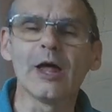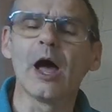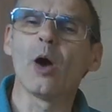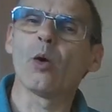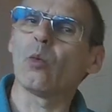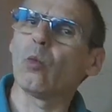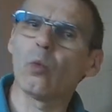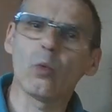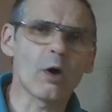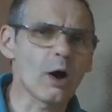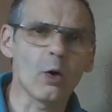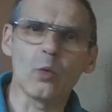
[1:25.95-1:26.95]

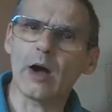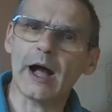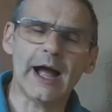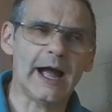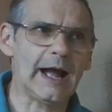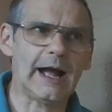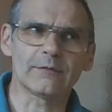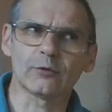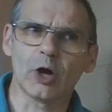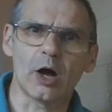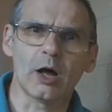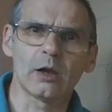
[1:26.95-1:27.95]
Whoa, I have
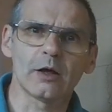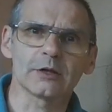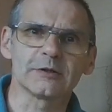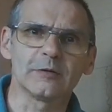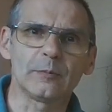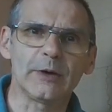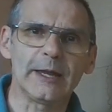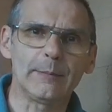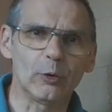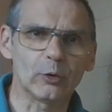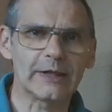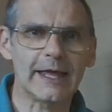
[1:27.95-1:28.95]
got a lot of
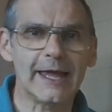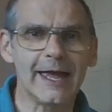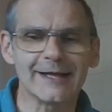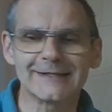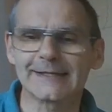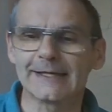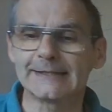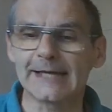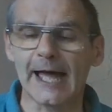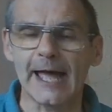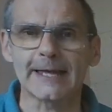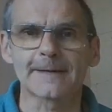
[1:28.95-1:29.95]
people here today.